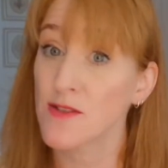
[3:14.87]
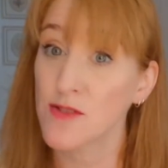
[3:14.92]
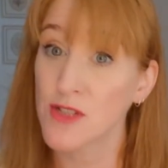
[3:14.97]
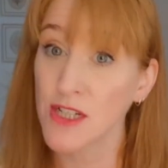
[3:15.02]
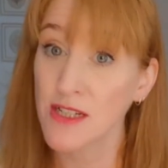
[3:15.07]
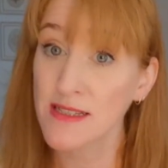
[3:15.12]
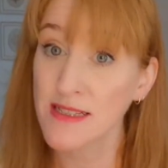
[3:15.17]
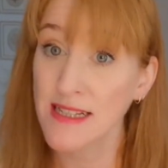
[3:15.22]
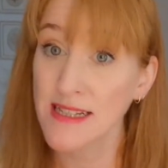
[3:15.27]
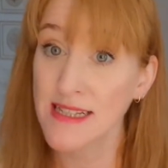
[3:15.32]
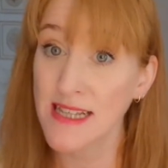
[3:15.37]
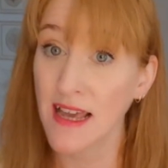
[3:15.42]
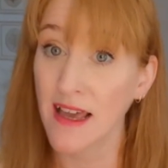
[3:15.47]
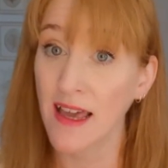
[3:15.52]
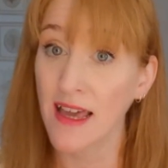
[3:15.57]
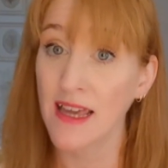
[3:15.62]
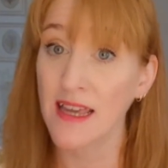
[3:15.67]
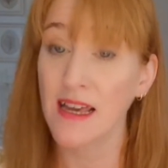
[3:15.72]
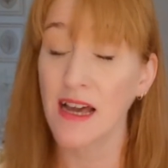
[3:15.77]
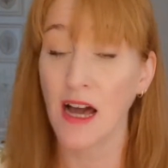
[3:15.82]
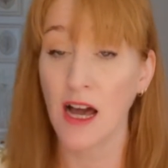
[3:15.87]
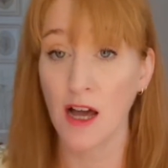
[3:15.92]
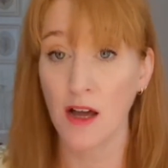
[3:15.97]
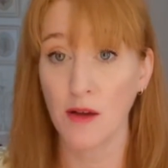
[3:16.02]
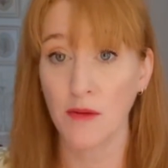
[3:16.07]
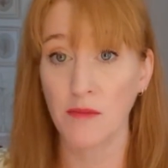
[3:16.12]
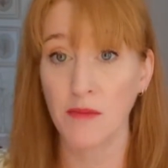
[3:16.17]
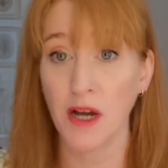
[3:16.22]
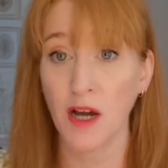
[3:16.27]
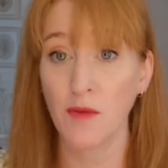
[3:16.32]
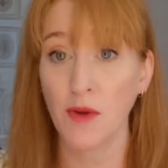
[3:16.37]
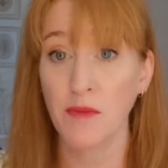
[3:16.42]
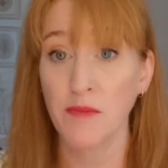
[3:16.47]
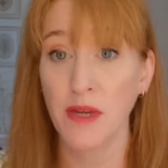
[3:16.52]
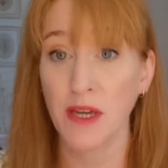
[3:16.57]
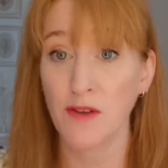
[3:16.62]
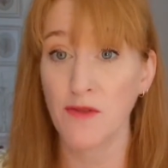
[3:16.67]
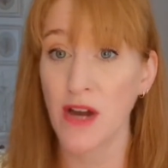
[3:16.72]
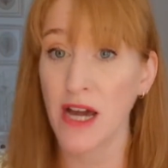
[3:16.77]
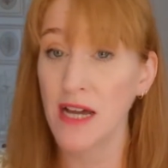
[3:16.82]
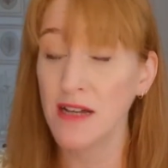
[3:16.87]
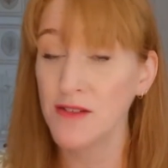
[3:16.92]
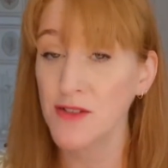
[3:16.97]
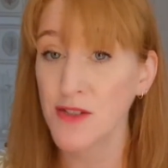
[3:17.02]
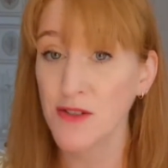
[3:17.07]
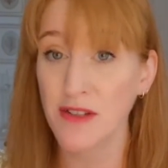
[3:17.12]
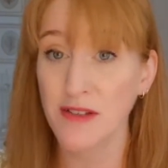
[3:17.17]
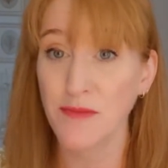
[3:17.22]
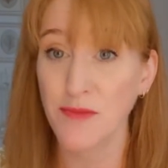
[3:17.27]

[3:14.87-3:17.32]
Just to say, I won't be around